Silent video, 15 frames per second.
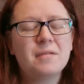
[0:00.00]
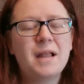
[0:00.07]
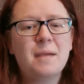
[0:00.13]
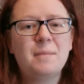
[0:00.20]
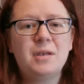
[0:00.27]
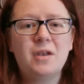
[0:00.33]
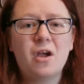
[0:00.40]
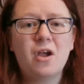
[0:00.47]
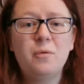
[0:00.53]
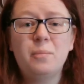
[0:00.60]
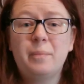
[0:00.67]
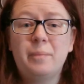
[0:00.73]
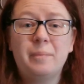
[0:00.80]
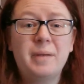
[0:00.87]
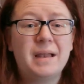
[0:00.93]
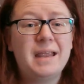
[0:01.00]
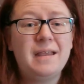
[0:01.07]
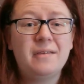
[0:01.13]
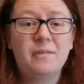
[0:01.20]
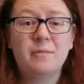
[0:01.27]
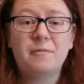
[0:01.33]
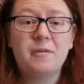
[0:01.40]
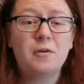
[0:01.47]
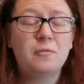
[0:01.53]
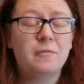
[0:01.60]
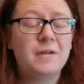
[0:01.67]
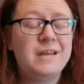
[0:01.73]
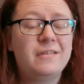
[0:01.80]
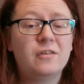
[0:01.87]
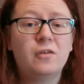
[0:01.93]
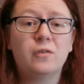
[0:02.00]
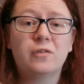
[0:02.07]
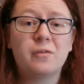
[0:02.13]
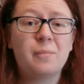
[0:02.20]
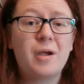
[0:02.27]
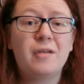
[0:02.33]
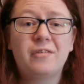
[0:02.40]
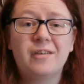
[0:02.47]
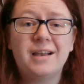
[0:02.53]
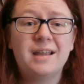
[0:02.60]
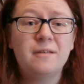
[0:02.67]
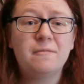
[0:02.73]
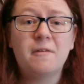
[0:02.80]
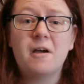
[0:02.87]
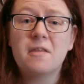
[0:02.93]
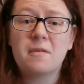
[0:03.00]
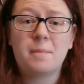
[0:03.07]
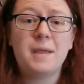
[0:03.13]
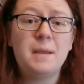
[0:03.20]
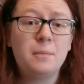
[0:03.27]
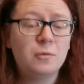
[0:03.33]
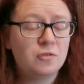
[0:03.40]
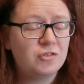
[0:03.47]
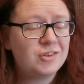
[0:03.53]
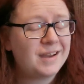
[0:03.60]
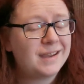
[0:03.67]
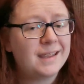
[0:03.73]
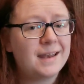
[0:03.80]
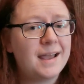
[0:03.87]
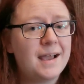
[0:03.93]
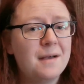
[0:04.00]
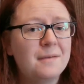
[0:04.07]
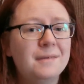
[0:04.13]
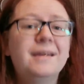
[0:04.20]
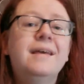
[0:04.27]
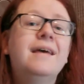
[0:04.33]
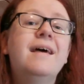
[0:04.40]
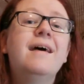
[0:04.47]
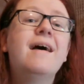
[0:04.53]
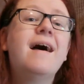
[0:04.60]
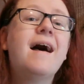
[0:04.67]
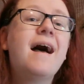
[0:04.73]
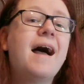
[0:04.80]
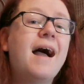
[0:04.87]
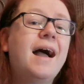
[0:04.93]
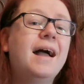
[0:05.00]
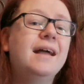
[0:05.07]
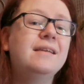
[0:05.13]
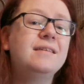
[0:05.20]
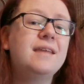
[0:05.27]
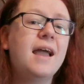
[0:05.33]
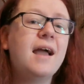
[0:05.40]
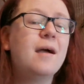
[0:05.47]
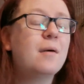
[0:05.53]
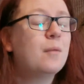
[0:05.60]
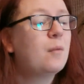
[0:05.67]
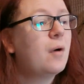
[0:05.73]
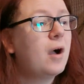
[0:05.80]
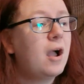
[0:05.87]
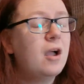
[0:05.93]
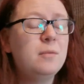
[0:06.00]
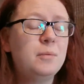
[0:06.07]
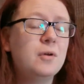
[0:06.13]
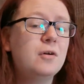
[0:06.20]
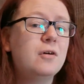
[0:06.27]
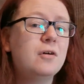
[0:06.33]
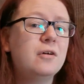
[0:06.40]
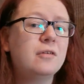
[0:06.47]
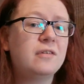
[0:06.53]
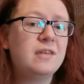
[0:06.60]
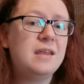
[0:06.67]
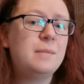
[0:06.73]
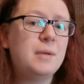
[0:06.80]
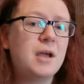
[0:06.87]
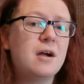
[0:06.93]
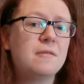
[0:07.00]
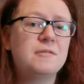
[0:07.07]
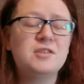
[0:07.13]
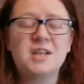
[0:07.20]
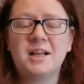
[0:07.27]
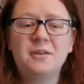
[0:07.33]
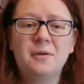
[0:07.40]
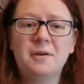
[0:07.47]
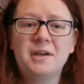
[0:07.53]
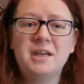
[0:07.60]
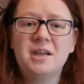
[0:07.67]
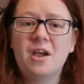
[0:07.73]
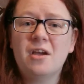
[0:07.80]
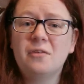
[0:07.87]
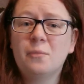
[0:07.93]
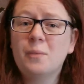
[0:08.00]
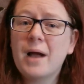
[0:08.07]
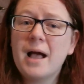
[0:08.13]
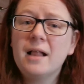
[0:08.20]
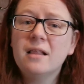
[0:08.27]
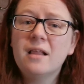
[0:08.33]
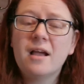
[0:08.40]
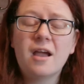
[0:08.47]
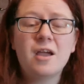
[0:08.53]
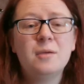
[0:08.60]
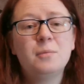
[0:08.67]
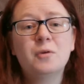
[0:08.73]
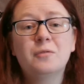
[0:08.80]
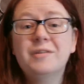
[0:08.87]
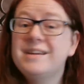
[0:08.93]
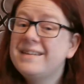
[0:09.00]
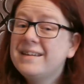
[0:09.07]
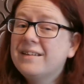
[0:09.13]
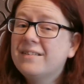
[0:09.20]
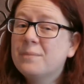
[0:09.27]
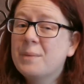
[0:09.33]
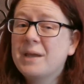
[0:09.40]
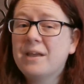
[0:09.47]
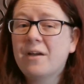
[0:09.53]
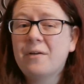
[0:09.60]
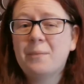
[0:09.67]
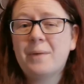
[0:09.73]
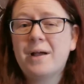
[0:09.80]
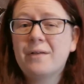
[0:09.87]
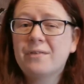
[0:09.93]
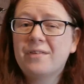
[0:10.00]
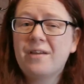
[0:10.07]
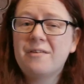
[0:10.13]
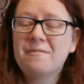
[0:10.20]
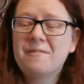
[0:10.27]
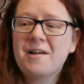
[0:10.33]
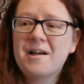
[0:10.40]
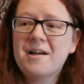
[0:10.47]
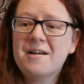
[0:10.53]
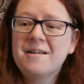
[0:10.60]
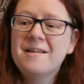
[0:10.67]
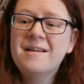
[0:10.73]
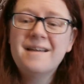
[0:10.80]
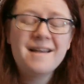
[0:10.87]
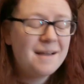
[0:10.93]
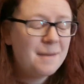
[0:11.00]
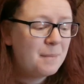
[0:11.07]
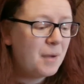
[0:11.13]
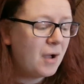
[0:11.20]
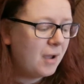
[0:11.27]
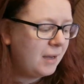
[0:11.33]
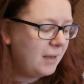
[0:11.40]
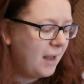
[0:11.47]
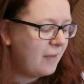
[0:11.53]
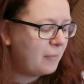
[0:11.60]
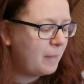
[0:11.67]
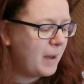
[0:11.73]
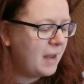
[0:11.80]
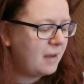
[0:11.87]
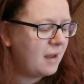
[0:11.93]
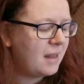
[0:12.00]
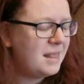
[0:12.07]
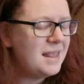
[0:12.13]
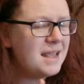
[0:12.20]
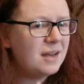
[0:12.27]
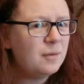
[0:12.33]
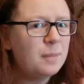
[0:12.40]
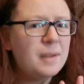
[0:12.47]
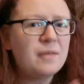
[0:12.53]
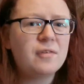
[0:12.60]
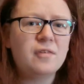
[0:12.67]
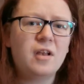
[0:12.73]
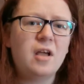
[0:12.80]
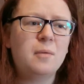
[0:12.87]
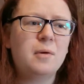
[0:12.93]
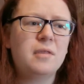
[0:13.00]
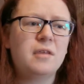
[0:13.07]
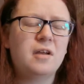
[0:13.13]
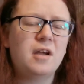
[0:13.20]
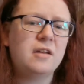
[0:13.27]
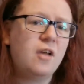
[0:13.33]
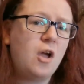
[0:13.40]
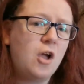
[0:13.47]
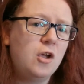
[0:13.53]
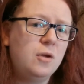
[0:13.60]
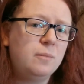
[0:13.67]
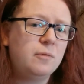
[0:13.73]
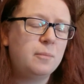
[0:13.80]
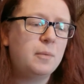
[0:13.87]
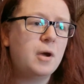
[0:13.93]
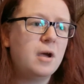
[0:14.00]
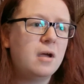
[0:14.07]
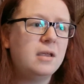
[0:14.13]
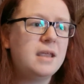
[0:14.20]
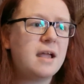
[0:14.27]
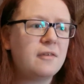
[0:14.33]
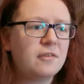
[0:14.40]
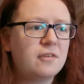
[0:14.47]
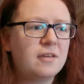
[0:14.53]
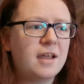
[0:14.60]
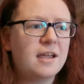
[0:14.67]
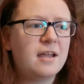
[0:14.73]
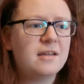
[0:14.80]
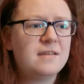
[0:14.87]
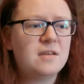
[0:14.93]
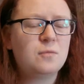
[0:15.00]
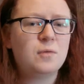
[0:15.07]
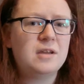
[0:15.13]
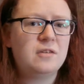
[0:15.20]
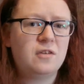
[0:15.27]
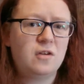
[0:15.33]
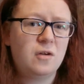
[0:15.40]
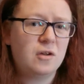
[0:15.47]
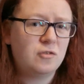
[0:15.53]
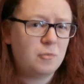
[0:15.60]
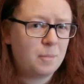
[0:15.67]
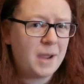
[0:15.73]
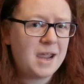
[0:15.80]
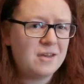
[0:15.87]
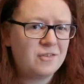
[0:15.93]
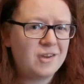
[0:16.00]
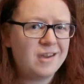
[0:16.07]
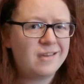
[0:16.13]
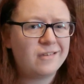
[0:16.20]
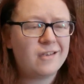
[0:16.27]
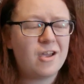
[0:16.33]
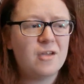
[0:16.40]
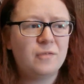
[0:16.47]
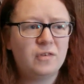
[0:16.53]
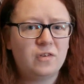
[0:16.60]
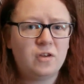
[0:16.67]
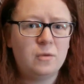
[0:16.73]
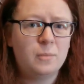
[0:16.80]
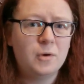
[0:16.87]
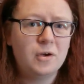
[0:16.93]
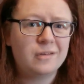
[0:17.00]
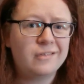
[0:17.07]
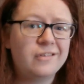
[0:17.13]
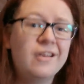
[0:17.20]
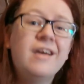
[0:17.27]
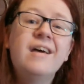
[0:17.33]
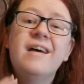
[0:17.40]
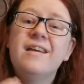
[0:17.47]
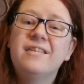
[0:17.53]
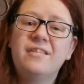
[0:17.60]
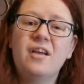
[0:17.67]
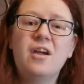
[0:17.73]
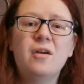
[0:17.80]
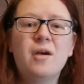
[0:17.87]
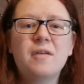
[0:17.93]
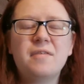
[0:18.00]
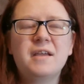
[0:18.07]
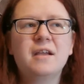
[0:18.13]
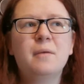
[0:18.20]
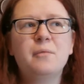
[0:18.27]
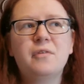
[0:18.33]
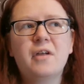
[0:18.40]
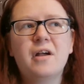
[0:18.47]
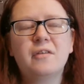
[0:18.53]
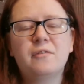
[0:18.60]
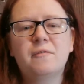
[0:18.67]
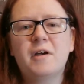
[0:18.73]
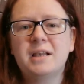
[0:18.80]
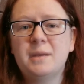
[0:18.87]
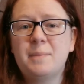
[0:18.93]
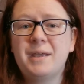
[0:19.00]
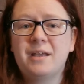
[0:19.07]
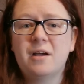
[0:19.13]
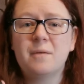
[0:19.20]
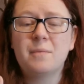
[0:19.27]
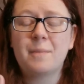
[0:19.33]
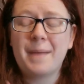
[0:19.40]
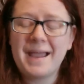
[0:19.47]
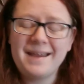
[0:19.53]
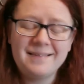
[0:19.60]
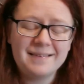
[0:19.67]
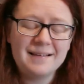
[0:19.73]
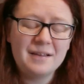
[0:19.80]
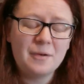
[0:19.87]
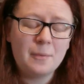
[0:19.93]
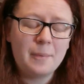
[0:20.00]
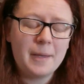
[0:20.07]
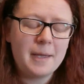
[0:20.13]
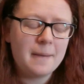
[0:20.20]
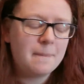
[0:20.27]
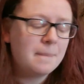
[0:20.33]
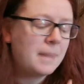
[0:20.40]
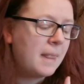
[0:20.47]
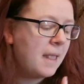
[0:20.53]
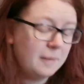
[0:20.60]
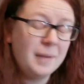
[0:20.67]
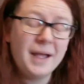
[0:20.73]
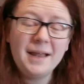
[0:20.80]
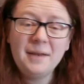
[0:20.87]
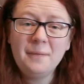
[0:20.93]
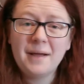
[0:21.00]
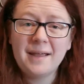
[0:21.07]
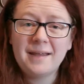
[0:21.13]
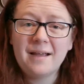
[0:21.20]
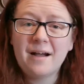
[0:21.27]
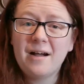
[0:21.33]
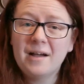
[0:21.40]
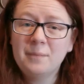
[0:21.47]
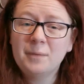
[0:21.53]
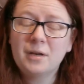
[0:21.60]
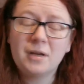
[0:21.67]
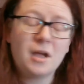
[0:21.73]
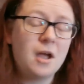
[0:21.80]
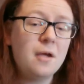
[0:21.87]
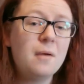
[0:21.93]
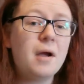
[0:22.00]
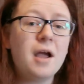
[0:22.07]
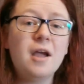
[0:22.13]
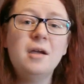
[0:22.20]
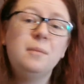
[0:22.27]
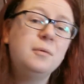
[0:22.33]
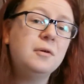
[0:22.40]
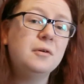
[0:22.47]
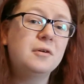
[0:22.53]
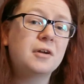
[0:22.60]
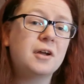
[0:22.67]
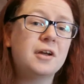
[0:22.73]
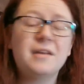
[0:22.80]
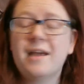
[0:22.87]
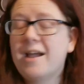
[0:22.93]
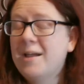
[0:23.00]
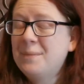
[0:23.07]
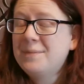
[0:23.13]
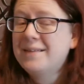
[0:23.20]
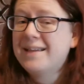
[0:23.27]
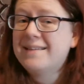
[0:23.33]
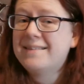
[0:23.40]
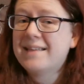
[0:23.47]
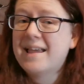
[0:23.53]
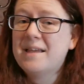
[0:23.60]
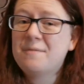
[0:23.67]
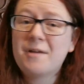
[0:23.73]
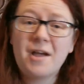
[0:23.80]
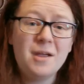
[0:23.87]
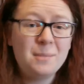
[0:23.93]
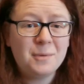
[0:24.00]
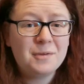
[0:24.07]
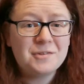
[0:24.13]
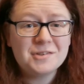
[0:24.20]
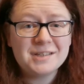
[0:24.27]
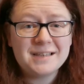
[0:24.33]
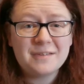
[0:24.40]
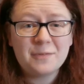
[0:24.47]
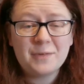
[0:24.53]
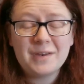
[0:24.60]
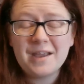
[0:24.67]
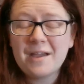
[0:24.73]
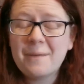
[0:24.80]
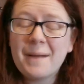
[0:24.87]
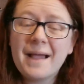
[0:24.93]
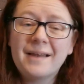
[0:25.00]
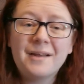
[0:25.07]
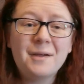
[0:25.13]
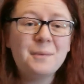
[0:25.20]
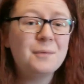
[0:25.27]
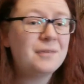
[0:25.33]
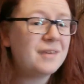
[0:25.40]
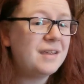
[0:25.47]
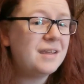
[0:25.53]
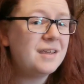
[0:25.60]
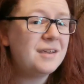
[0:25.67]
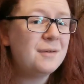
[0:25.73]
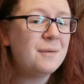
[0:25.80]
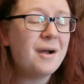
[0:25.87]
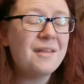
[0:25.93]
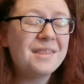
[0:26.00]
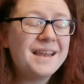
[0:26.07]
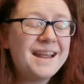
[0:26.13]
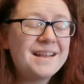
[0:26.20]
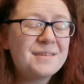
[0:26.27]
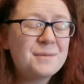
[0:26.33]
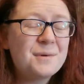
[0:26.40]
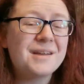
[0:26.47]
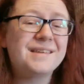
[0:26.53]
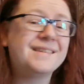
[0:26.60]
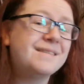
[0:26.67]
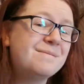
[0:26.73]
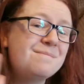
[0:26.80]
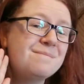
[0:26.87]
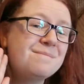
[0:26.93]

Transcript: Let me know. Please feel free to also post a link for other people to check it out. And yeah, I hope your TBR for January goes well. I hope your reading's been going well so far. Mine has been a little bit slower than I'd hoped, but yesterday I did read 200 pages over 2 books. So I think I'm starting to finally pick up the pace a little bit. But anyway, I'm going to go. I hope you're all good. I hope you're staying safe. I hope you enjoyed this video, and I will see you on the next one.